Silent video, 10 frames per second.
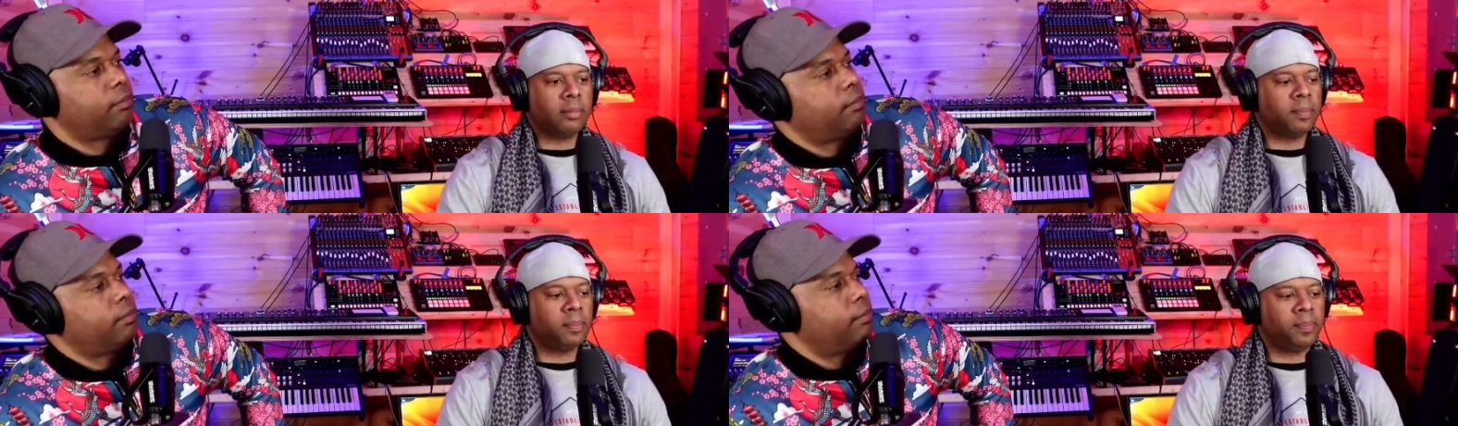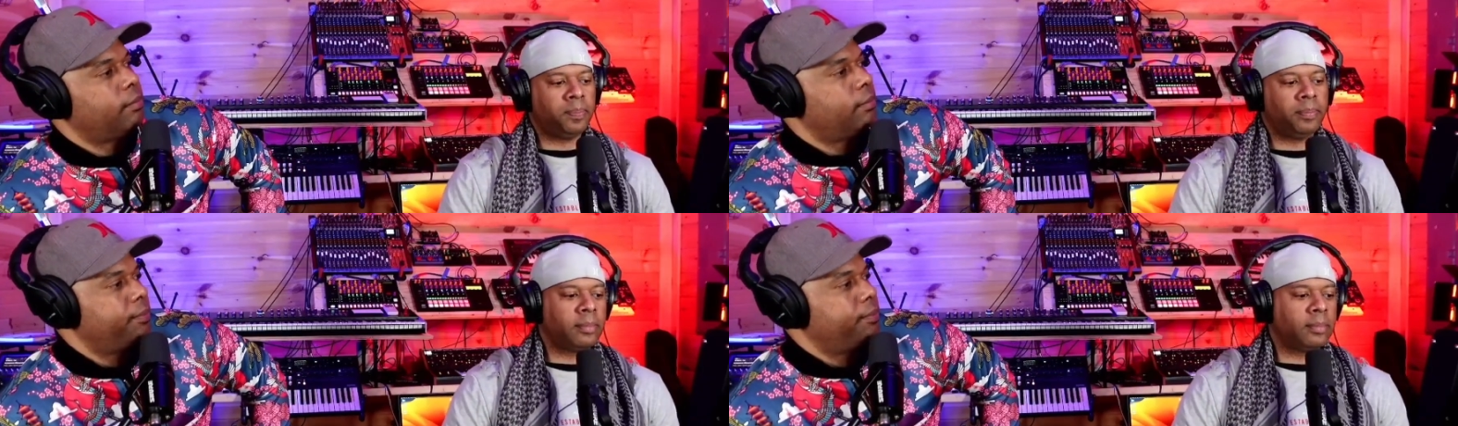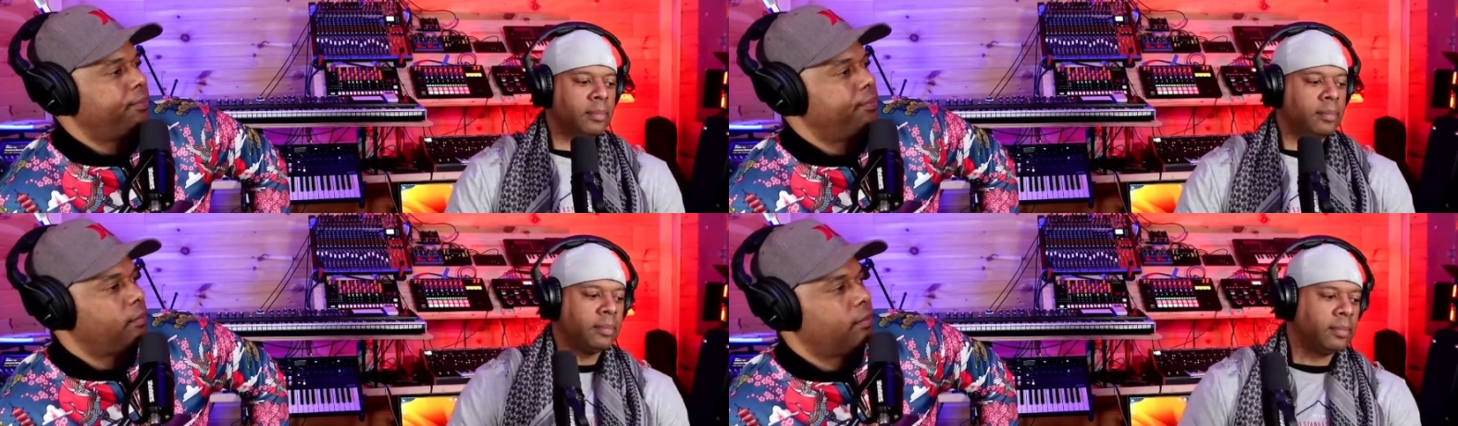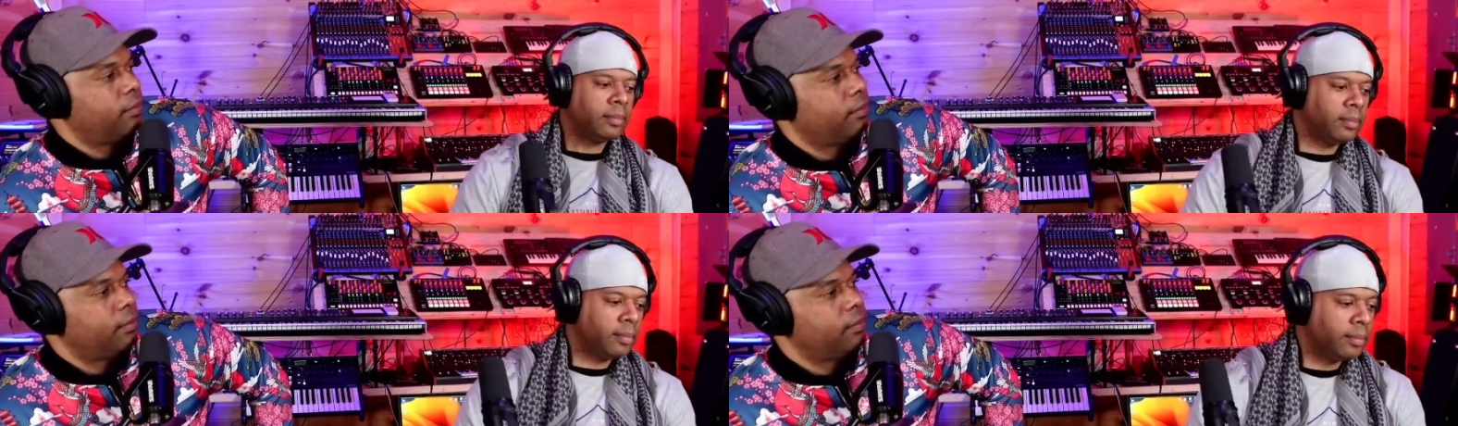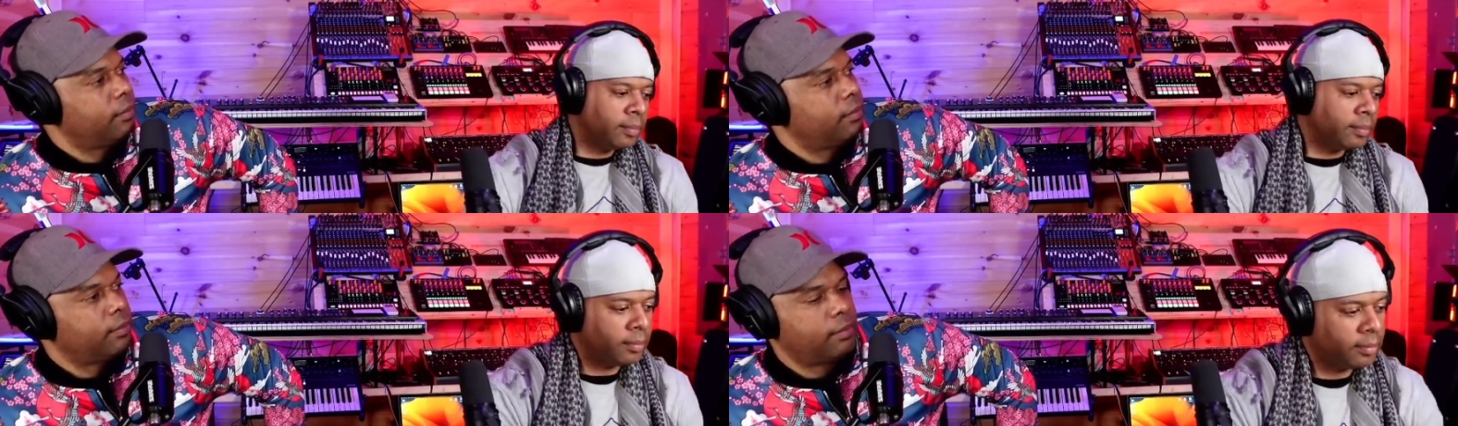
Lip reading: (silence)